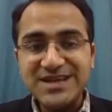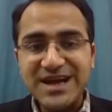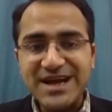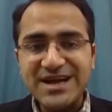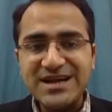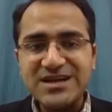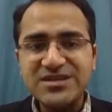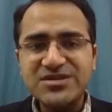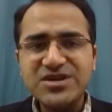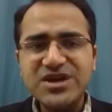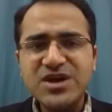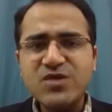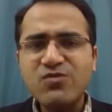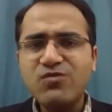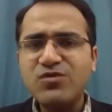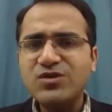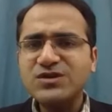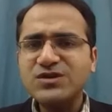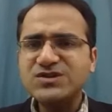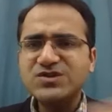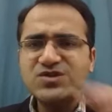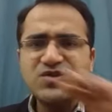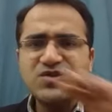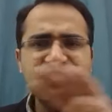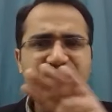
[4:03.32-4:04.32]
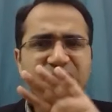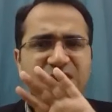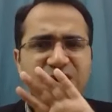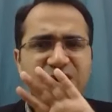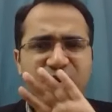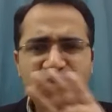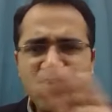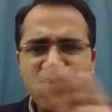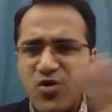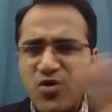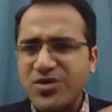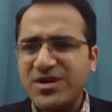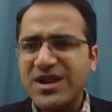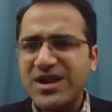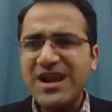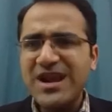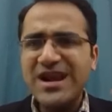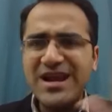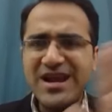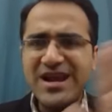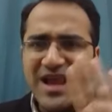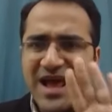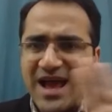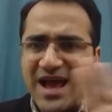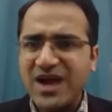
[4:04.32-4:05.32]
side, there was total
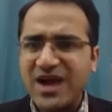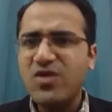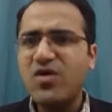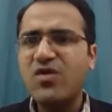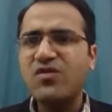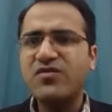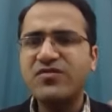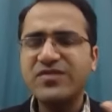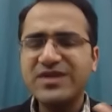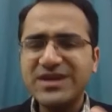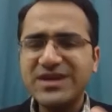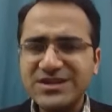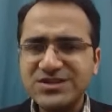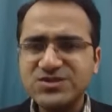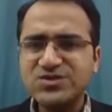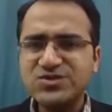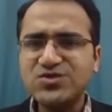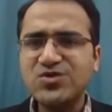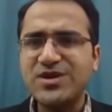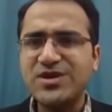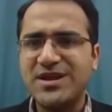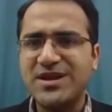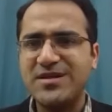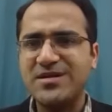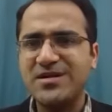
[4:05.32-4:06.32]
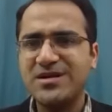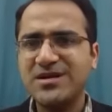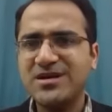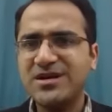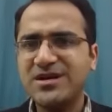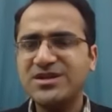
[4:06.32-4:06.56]
lack of insulin